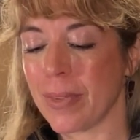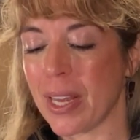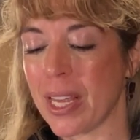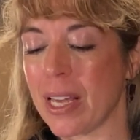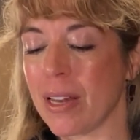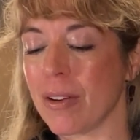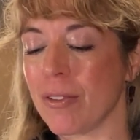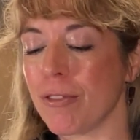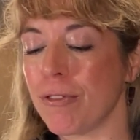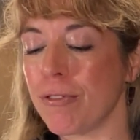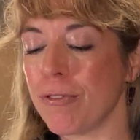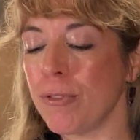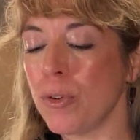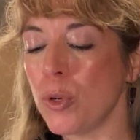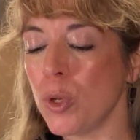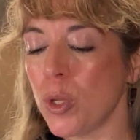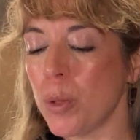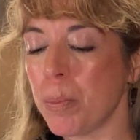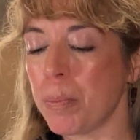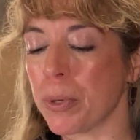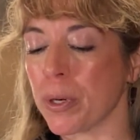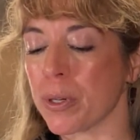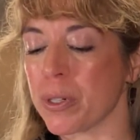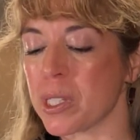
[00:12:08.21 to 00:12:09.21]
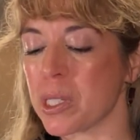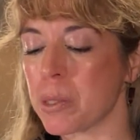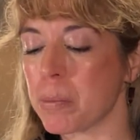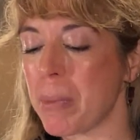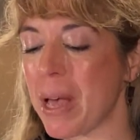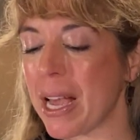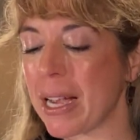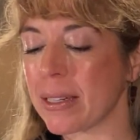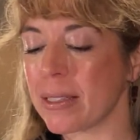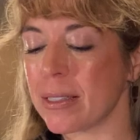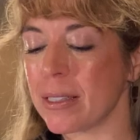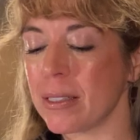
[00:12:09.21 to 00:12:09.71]
in full
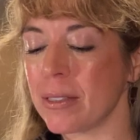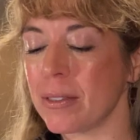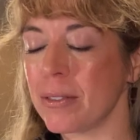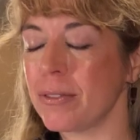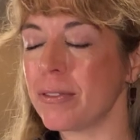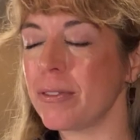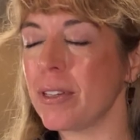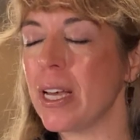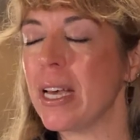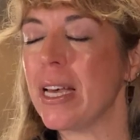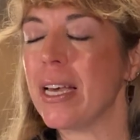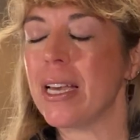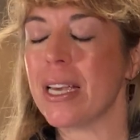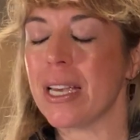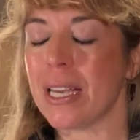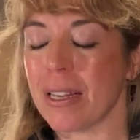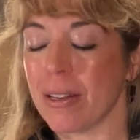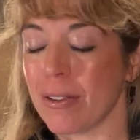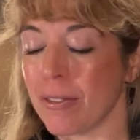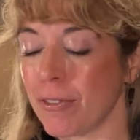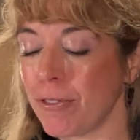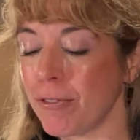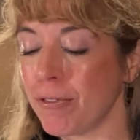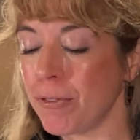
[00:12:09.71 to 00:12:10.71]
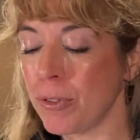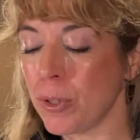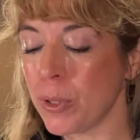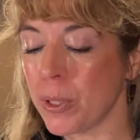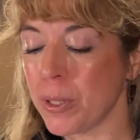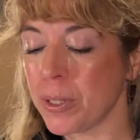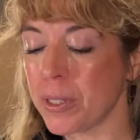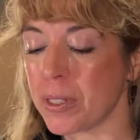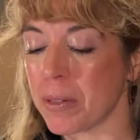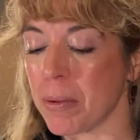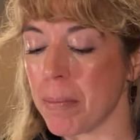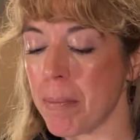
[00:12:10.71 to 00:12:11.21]
perspective, in
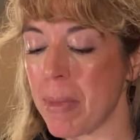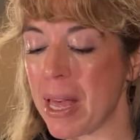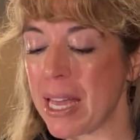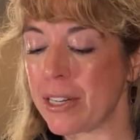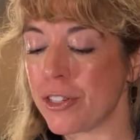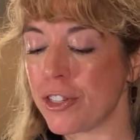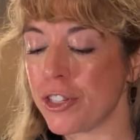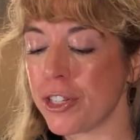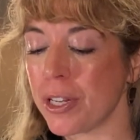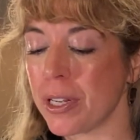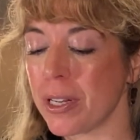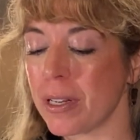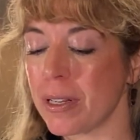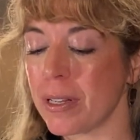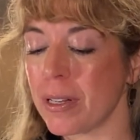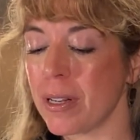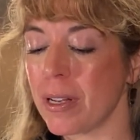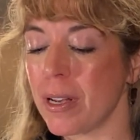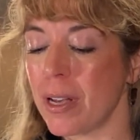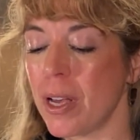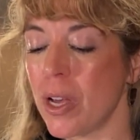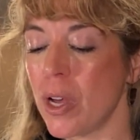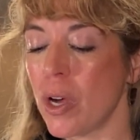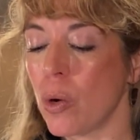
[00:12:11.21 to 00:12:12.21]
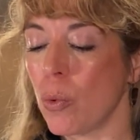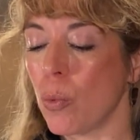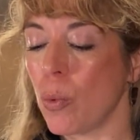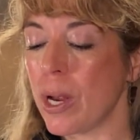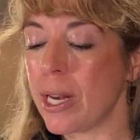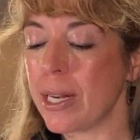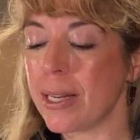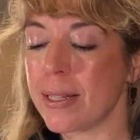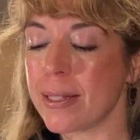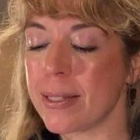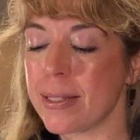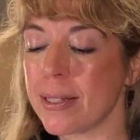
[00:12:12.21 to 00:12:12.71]
full dimension,
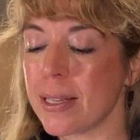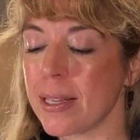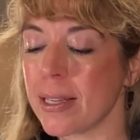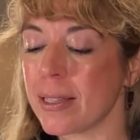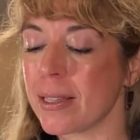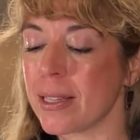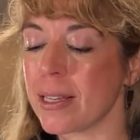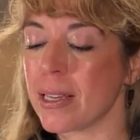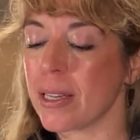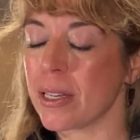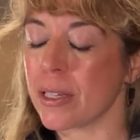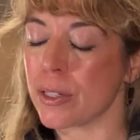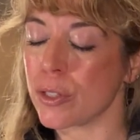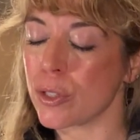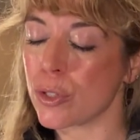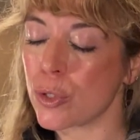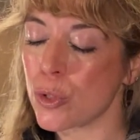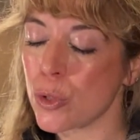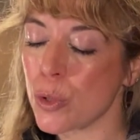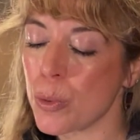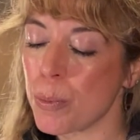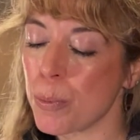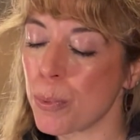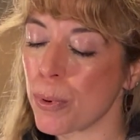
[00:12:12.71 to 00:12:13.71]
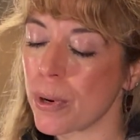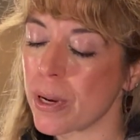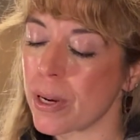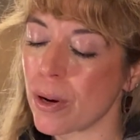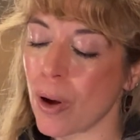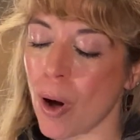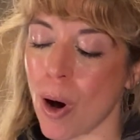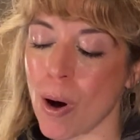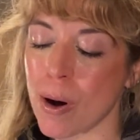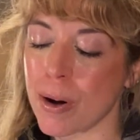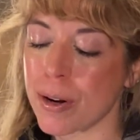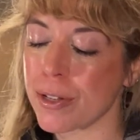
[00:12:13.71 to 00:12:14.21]
witnessing the exuberant
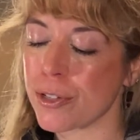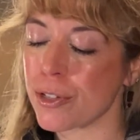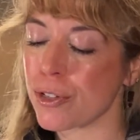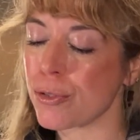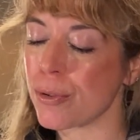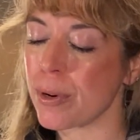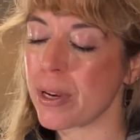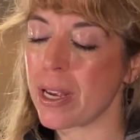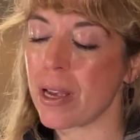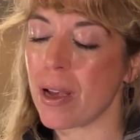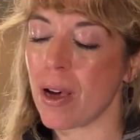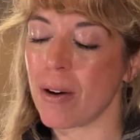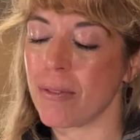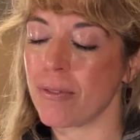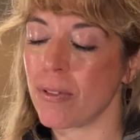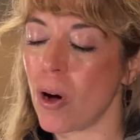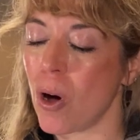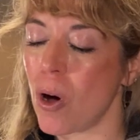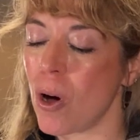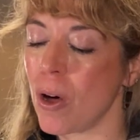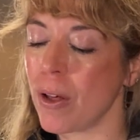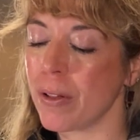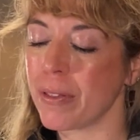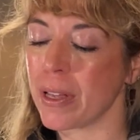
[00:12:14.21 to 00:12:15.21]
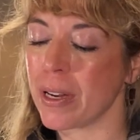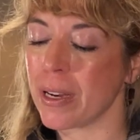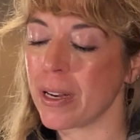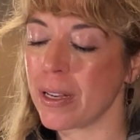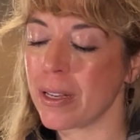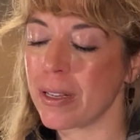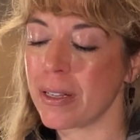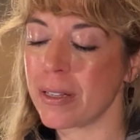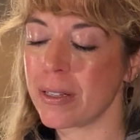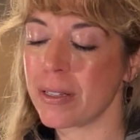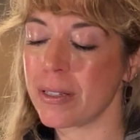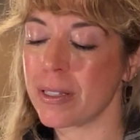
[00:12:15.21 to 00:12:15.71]
artistry of all that
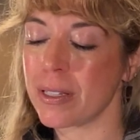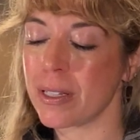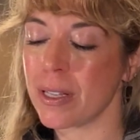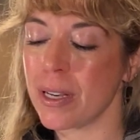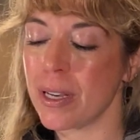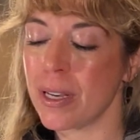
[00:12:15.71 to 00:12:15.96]
is,